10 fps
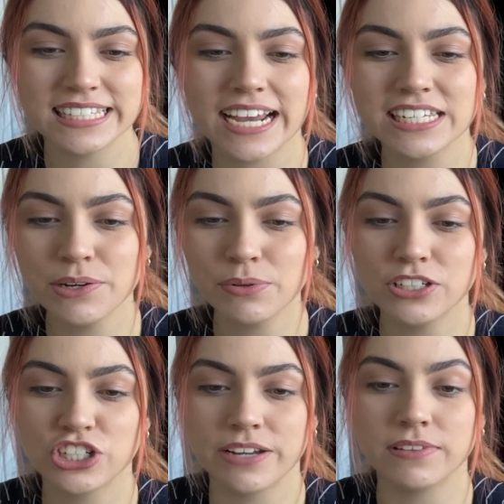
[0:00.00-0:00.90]
tactic will
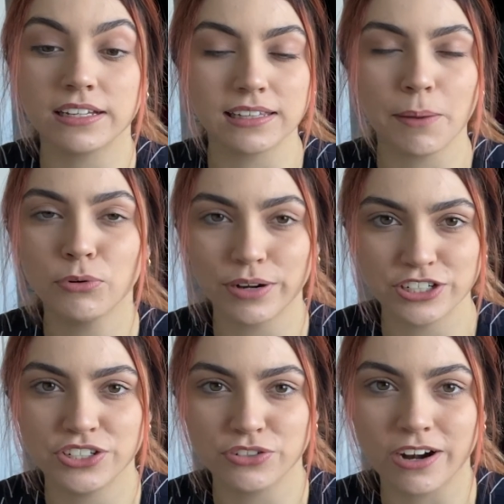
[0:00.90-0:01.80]
achieve the collaboration
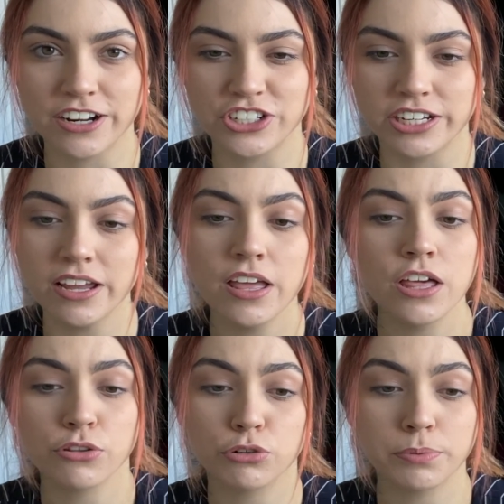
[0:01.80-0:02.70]
strategy
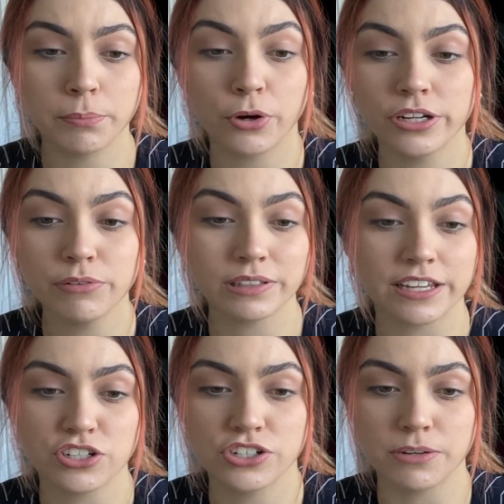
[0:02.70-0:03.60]
through promoting
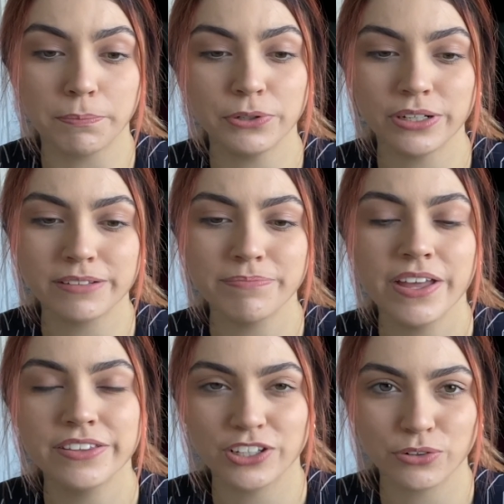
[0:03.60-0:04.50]
relationship building,
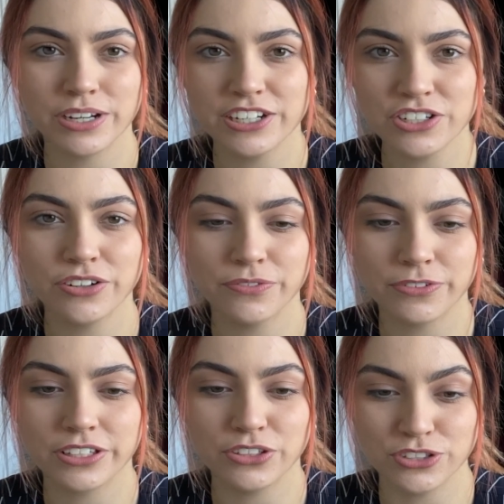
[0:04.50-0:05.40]
the creation of
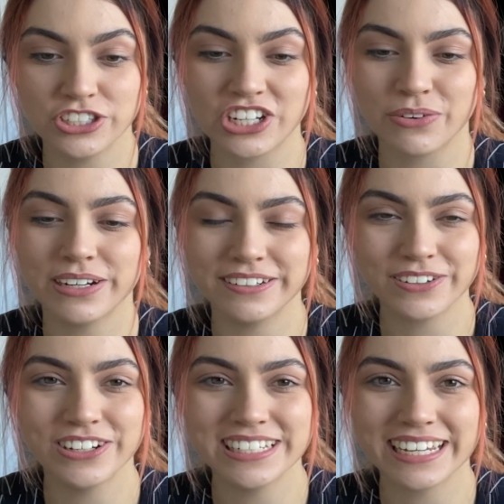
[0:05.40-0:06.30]
user-generated
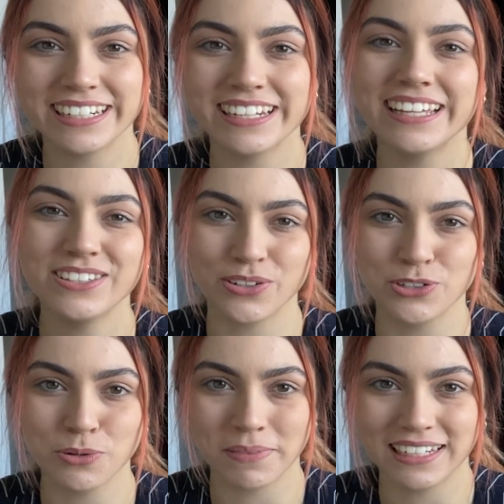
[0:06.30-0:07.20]
content, and social
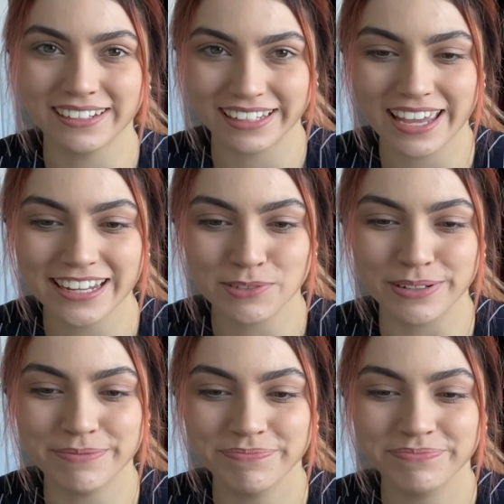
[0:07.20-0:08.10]
media engagement.
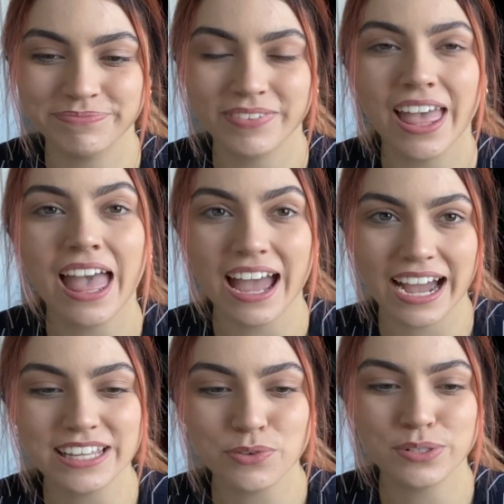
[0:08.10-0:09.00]

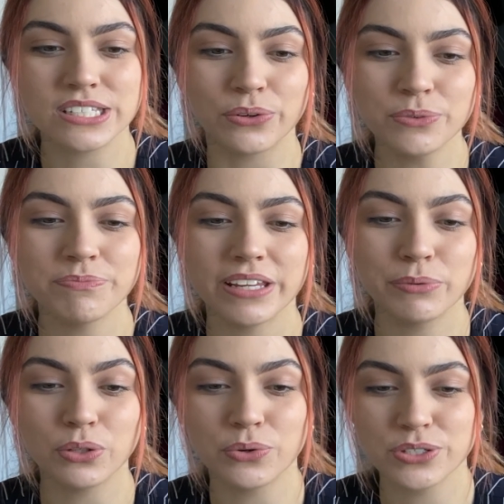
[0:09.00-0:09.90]
As a result, it will
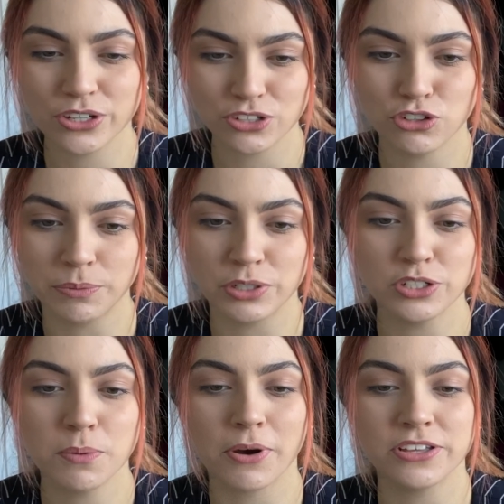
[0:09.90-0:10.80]
also contribute to
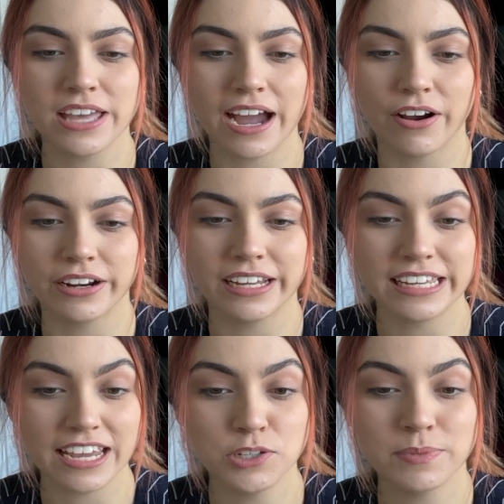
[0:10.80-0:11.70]
both our
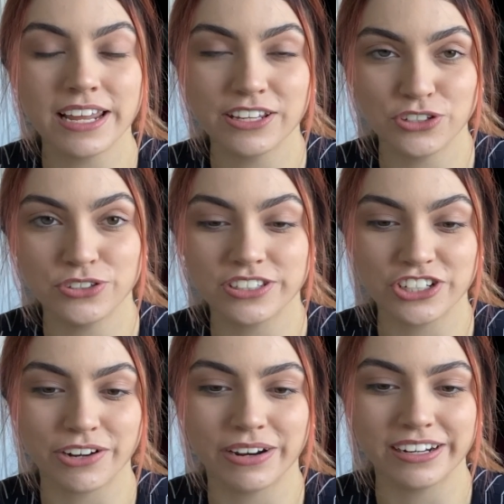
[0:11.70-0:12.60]
engagement and
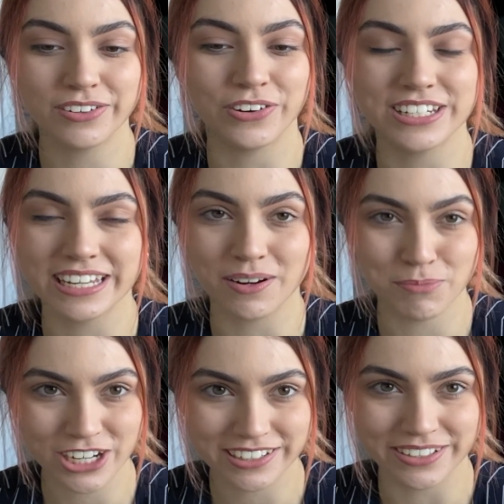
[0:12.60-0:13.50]
user-generated content
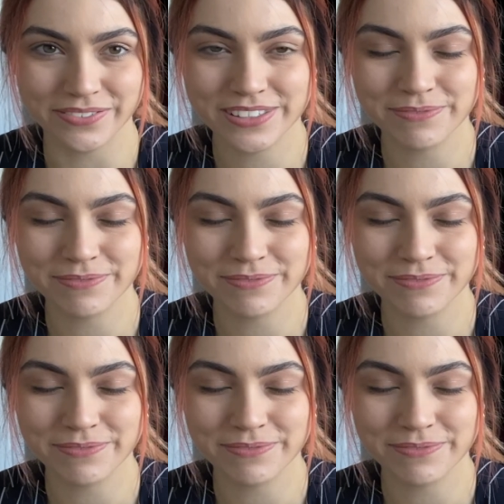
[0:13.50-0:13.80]
objectives.